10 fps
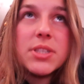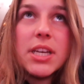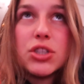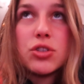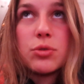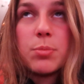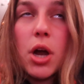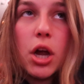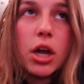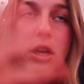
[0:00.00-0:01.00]
Central
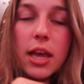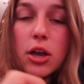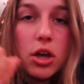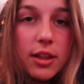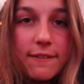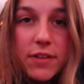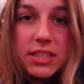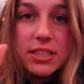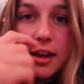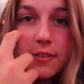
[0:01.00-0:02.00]
Park like all that
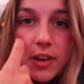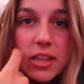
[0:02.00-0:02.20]
fun stuff